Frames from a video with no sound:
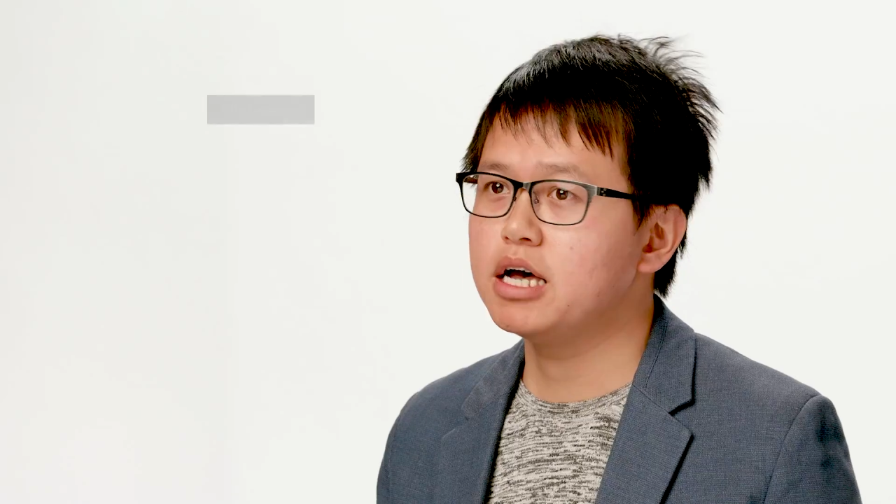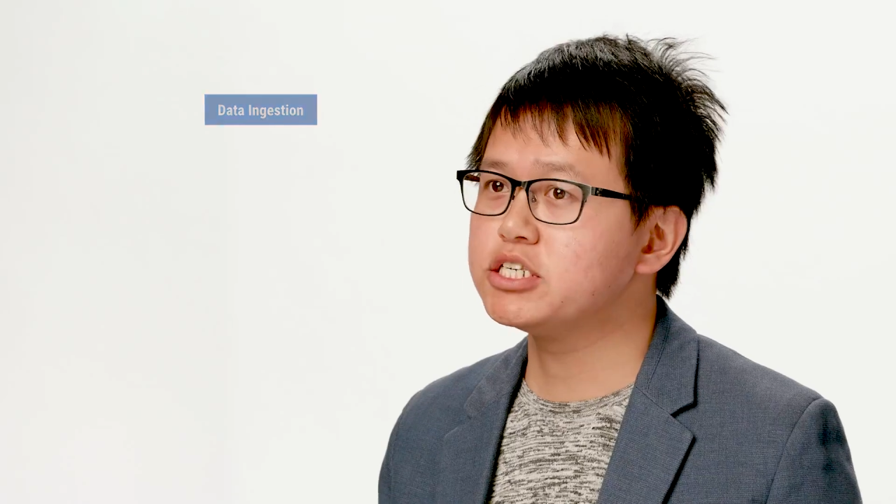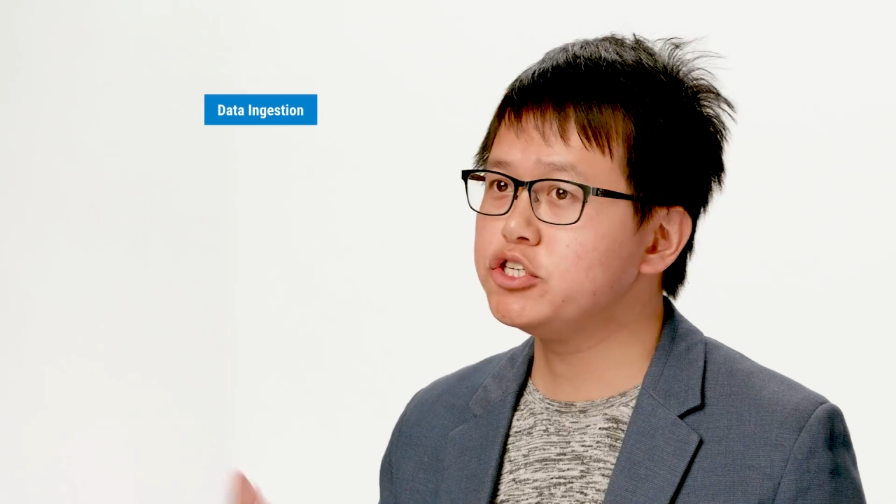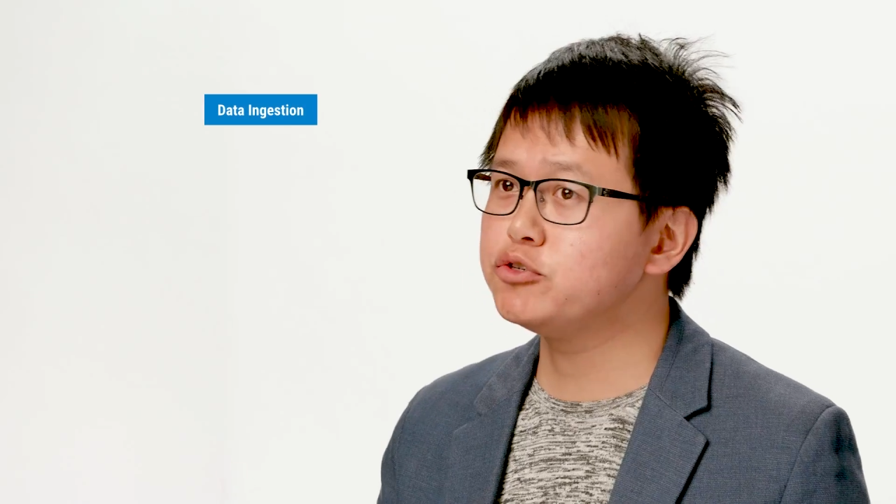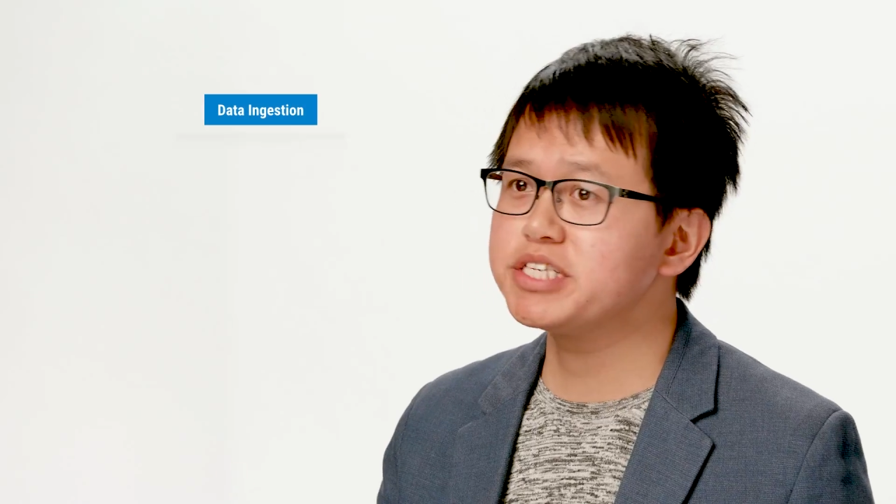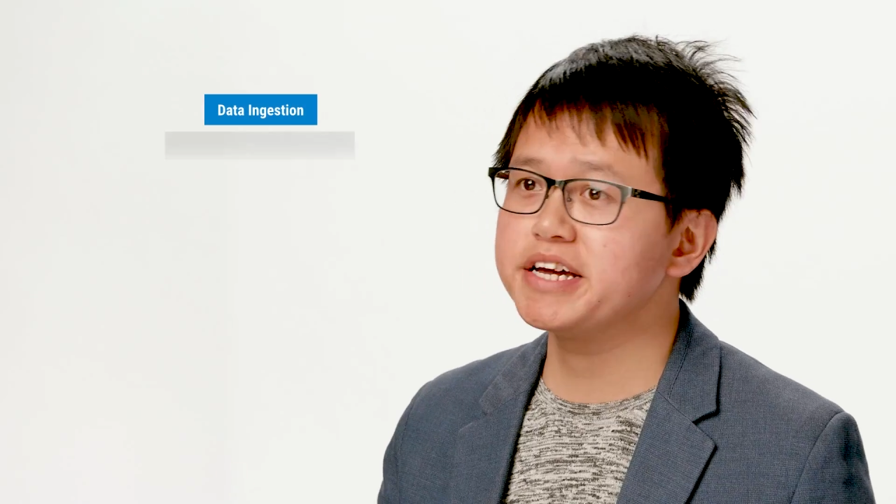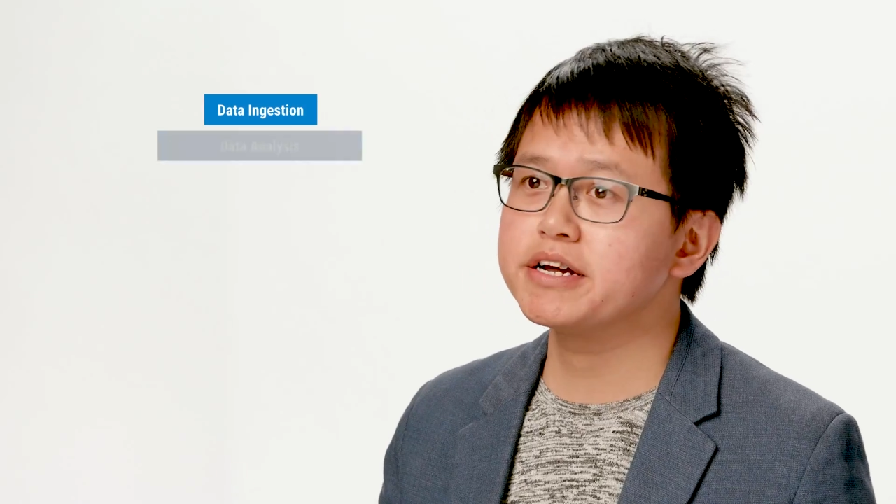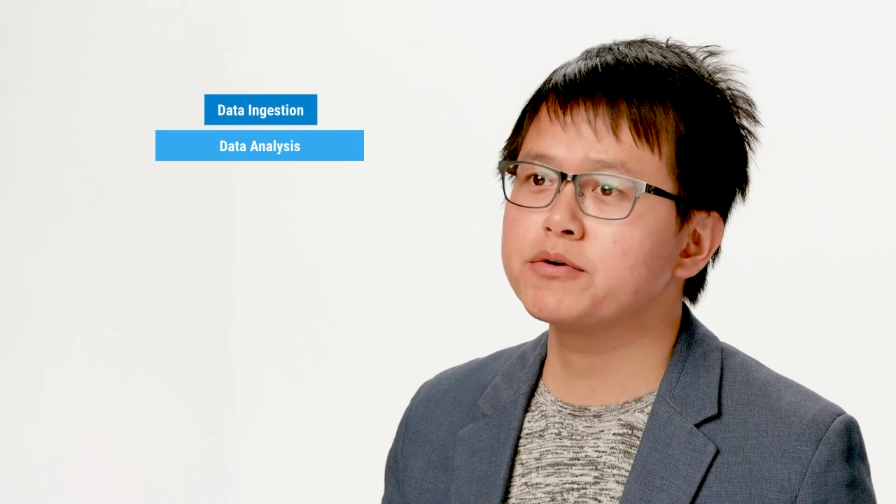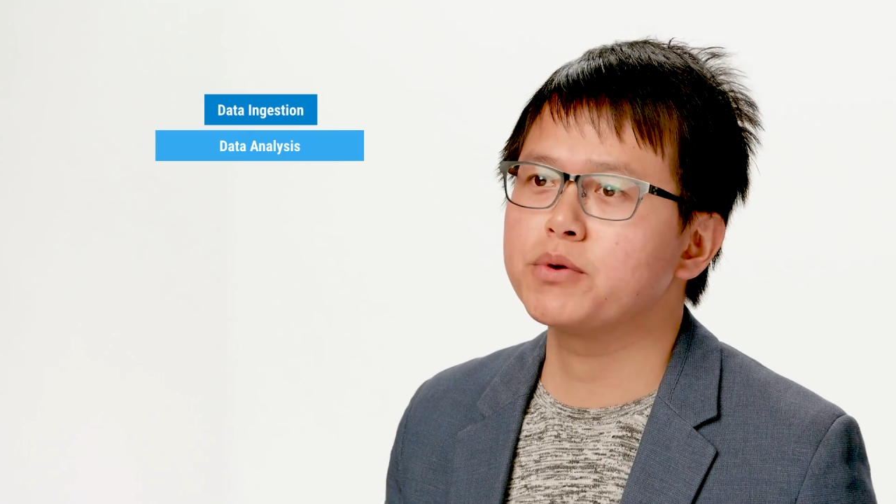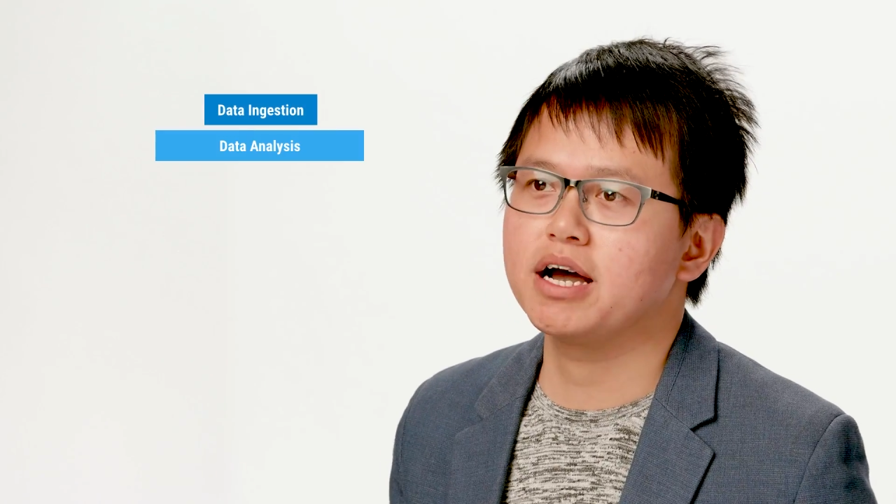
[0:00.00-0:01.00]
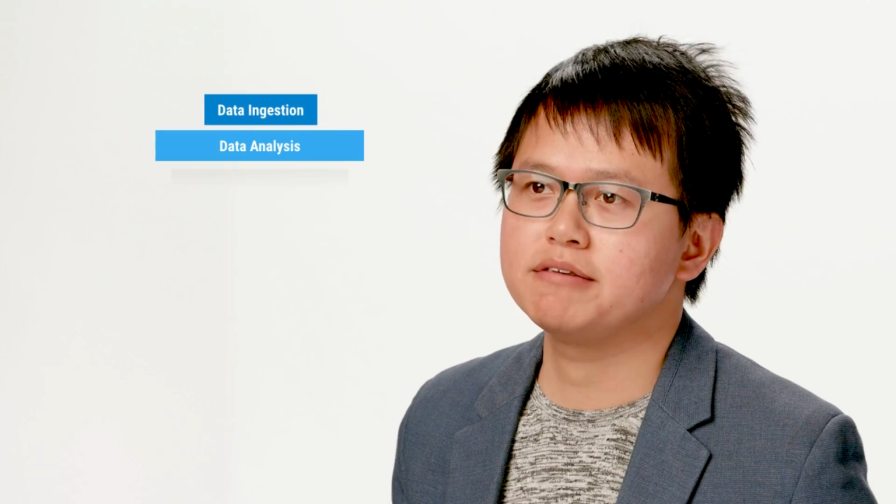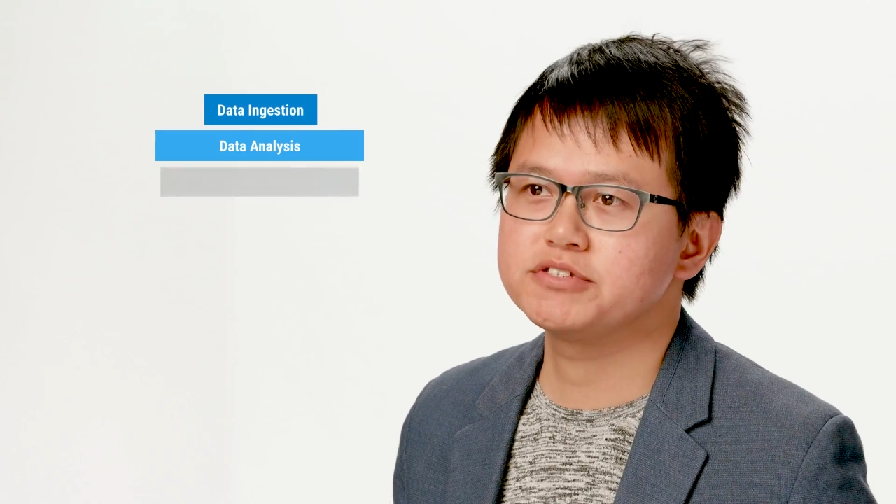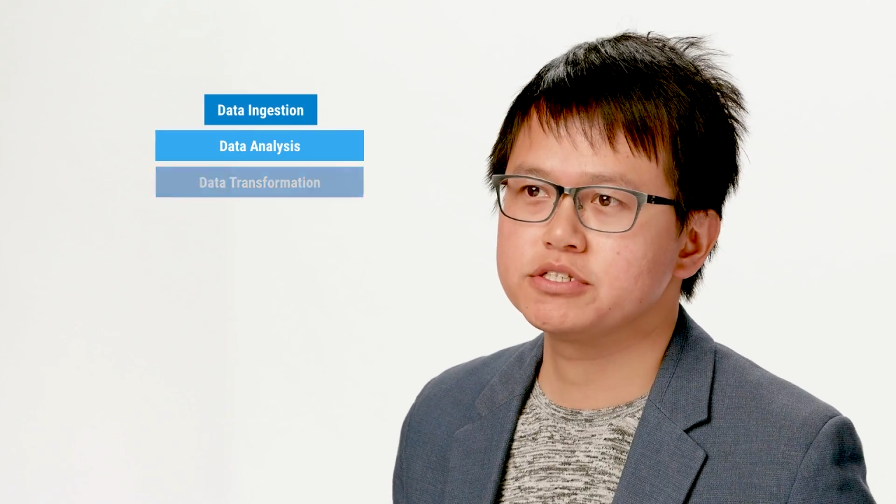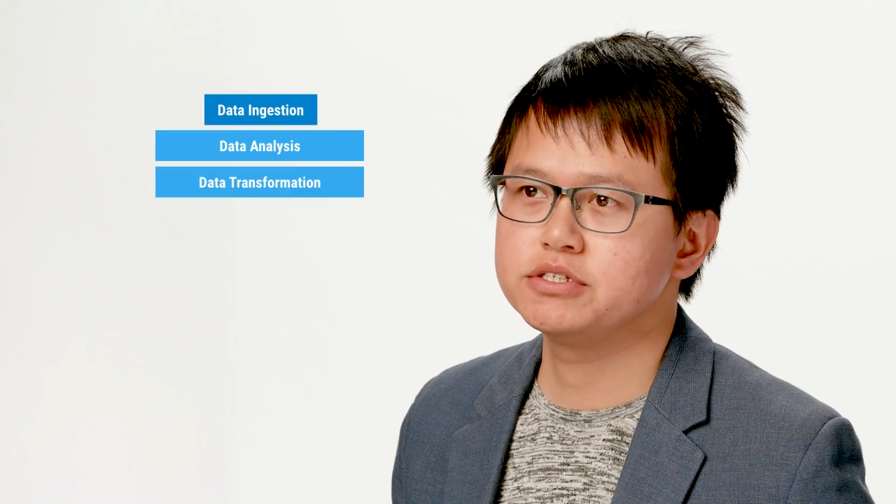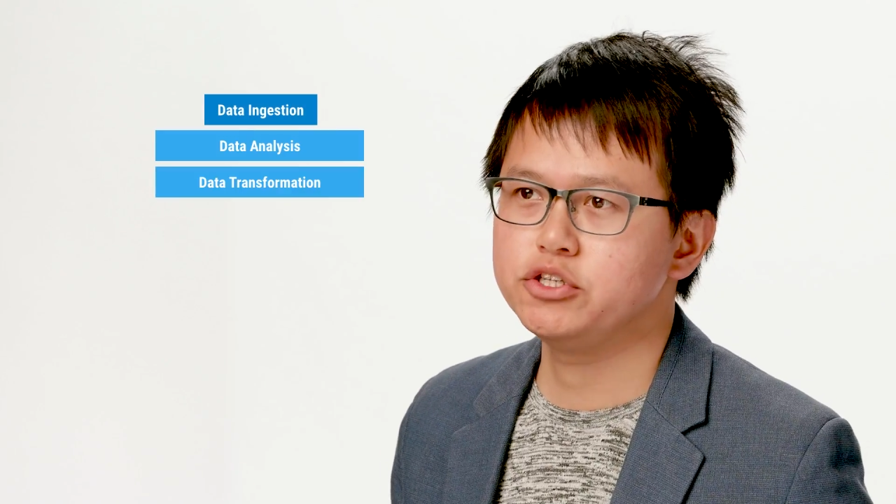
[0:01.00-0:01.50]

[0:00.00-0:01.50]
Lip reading: As new data arrives,